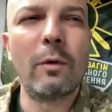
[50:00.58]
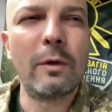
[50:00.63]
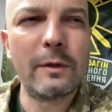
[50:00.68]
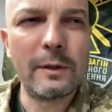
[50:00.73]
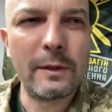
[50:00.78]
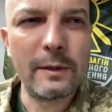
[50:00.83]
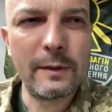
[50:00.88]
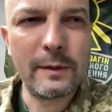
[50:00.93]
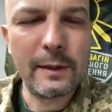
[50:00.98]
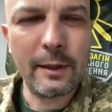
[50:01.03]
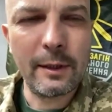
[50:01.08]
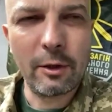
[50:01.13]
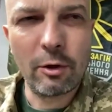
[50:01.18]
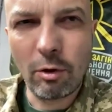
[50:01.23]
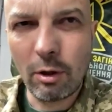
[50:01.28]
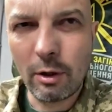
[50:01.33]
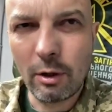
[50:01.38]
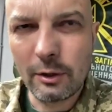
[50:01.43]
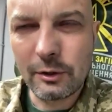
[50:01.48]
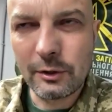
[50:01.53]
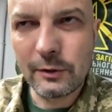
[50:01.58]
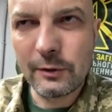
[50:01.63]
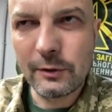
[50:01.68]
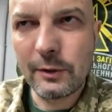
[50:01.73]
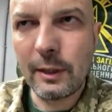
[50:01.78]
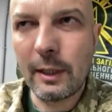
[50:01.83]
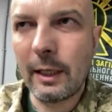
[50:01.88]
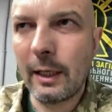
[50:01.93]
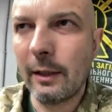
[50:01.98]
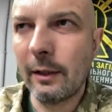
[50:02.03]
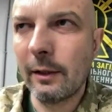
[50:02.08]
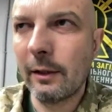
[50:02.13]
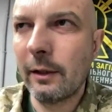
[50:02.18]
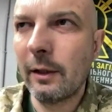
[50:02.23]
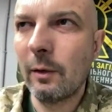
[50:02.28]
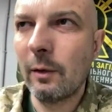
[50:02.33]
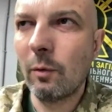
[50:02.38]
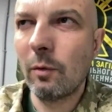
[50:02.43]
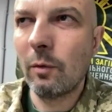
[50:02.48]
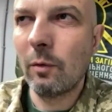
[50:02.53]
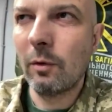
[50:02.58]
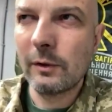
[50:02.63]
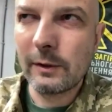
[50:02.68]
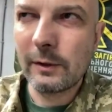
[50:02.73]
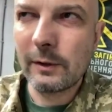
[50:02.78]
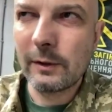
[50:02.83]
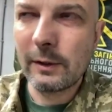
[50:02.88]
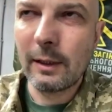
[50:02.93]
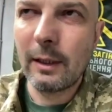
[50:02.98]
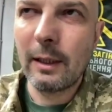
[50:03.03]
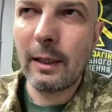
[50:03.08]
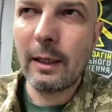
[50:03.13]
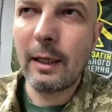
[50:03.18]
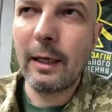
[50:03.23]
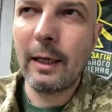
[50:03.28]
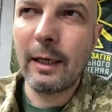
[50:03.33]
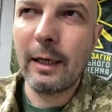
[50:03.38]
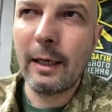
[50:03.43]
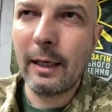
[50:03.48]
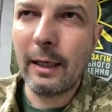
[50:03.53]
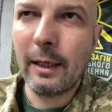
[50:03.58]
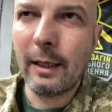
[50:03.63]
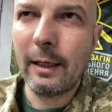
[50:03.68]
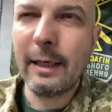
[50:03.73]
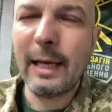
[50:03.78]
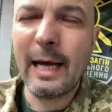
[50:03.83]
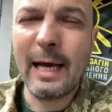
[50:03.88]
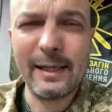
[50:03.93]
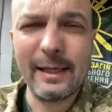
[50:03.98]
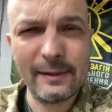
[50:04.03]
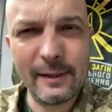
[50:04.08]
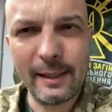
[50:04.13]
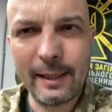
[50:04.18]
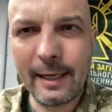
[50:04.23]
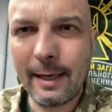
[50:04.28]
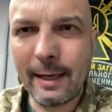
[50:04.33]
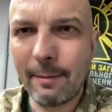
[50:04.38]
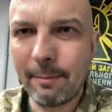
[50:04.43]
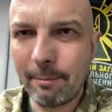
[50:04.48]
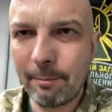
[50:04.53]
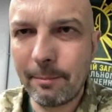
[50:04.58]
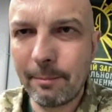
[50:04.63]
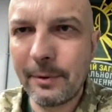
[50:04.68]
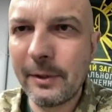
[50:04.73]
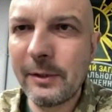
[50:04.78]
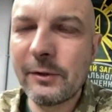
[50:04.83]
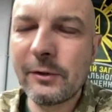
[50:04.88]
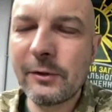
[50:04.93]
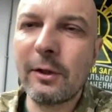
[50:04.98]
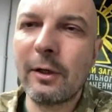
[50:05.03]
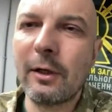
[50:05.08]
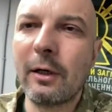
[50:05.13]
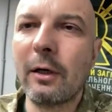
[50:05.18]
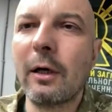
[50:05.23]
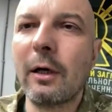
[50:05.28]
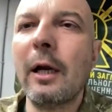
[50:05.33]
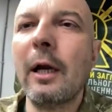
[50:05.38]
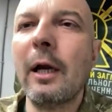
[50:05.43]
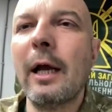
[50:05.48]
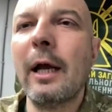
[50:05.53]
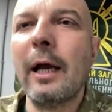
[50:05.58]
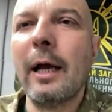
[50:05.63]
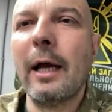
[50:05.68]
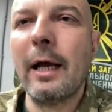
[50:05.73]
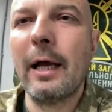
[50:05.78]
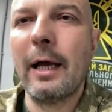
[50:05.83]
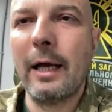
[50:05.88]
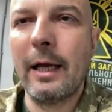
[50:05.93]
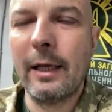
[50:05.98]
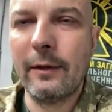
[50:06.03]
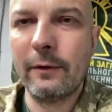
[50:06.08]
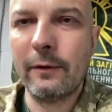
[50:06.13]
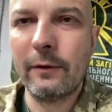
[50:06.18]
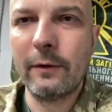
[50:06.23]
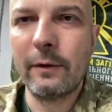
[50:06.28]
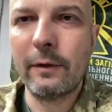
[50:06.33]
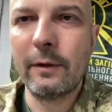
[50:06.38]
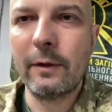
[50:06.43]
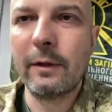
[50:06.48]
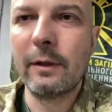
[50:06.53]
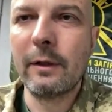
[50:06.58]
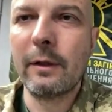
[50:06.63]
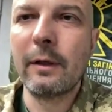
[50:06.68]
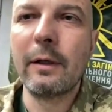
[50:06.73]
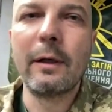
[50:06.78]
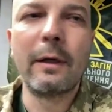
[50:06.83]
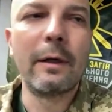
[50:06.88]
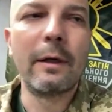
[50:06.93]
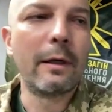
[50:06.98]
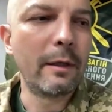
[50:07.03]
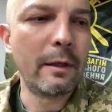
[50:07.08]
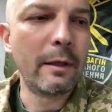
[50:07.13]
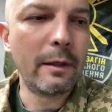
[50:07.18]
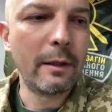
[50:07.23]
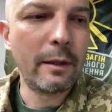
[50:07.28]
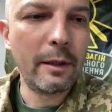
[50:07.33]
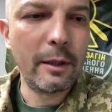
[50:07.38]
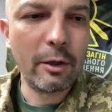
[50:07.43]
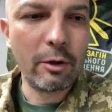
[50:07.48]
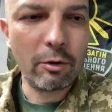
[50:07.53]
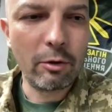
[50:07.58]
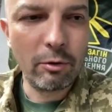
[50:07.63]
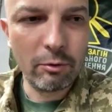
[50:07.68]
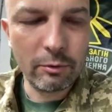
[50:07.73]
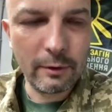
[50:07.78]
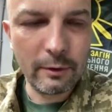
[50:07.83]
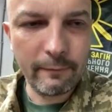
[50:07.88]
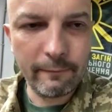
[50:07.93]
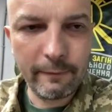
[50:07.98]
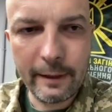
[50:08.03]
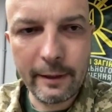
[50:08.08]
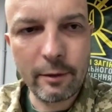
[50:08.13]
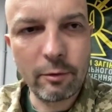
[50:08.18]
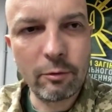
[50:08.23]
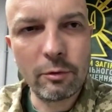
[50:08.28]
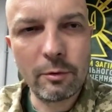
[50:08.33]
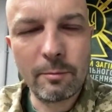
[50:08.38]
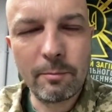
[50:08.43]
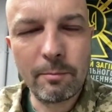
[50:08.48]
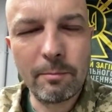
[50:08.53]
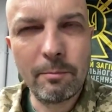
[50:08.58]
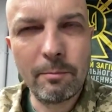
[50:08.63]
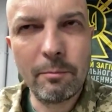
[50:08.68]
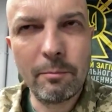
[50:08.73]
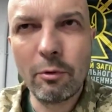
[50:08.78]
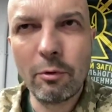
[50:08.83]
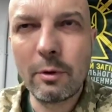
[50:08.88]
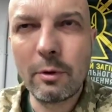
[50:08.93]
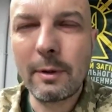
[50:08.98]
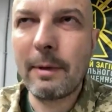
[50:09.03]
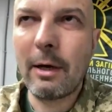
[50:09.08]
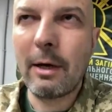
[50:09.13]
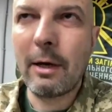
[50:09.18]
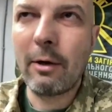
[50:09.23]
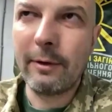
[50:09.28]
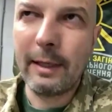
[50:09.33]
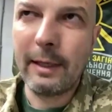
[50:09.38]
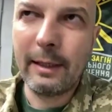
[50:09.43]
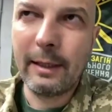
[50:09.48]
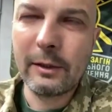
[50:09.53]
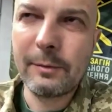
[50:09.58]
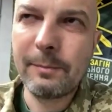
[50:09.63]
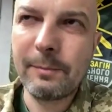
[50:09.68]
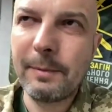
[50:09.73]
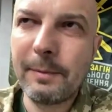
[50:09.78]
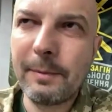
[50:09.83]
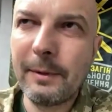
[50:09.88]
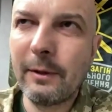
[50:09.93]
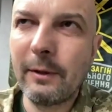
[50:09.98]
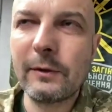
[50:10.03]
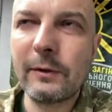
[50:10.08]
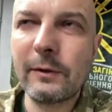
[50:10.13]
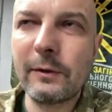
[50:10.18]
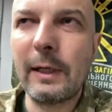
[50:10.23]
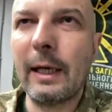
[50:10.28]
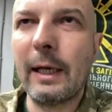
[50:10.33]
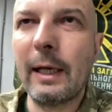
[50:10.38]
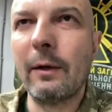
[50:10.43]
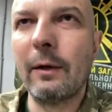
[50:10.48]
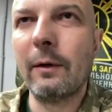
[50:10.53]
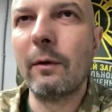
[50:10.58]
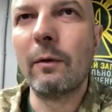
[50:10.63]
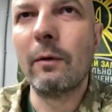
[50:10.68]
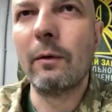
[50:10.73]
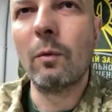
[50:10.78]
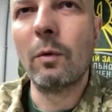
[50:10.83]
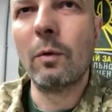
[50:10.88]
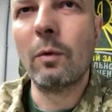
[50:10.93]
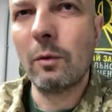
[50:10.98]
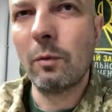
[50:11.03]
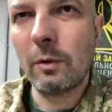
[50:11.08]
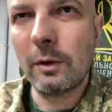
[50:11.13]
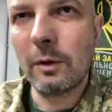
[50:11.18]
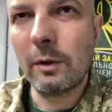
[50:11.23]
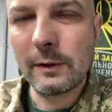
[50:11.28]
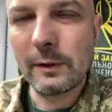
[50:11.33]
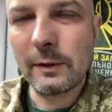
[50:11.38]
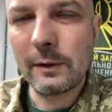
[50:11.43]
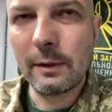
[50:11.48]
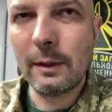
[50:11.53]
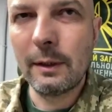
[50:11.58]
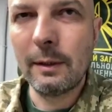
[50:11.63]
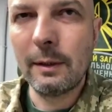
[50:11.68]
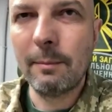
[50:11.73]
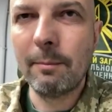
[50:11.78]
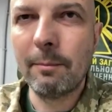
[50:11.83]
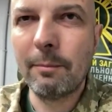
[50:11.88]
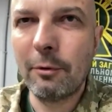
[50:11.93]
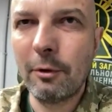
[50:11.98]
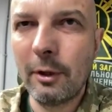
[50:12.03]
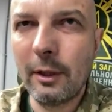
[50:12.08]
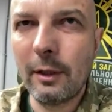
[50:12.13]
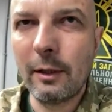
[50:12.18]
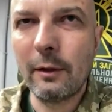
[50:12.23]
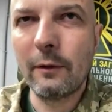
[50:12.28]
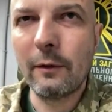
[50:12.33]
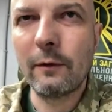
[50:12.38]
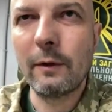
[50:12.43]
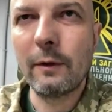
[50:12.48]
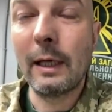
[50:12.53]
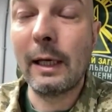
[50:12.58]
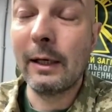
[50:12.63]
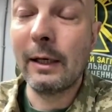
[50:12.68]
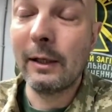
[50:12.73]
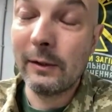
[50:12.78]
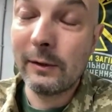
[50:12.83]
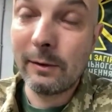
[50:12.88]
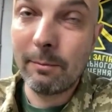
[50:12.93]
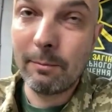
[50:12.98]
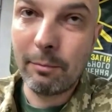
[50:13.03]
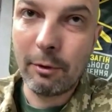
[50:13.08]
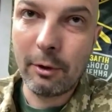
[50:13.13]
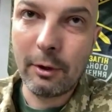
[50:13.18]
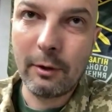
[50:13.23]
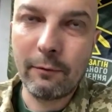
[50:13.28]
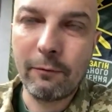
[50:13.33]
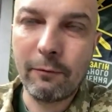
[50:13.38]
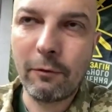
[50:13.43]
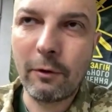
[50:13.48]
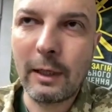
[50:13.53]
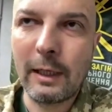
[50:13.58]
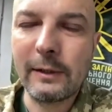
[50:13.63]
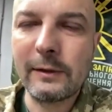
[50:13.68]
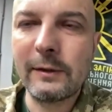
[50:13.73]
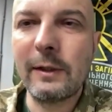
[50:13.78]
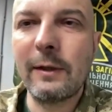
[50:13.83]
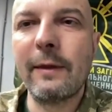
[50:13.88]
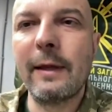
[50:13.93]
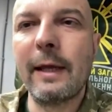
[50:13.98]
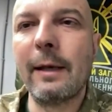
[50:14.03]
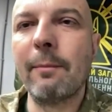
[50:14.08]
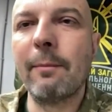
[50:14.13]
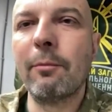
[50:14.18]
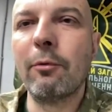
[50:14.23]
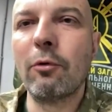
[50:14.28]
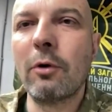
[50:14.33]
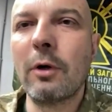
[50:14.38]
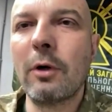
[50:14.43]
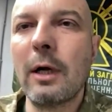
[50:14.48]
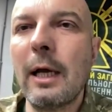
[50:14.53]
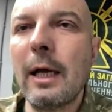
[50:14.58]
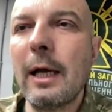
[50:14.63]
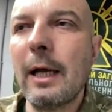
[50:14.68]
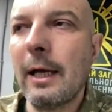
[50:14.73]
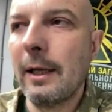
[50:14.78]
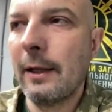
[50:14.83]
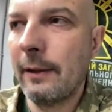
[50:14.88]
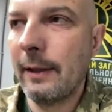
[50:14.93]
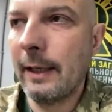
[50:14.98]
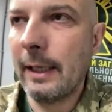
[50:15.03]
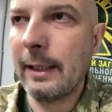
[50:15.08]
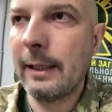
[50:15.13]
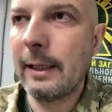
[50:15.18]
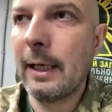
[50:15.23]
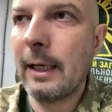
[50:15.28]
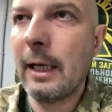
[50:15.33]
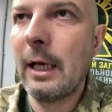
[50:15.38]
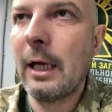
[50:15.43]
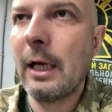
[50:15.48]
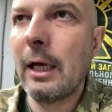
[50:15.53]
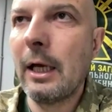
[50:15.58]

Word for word: he was a psychologist and a uh, Nazi camp prisoner. And uh, he wrote a very good book about that experience and what was important and is important for us in that book that